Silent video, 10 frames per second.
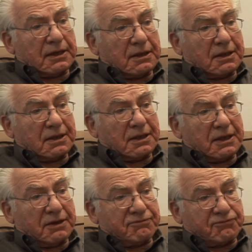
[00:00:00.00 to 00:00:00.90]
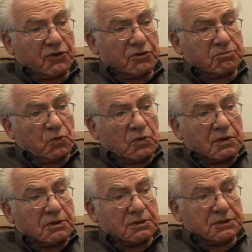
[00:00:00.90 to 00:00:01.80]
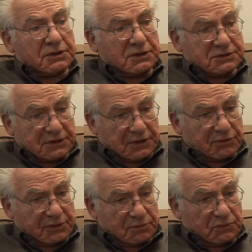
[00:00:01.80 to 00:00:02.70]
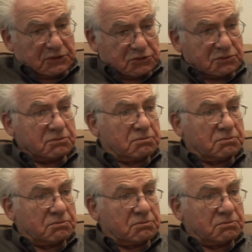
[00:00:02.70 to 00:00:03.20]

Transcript: Uh, and furthermore, it is an area in which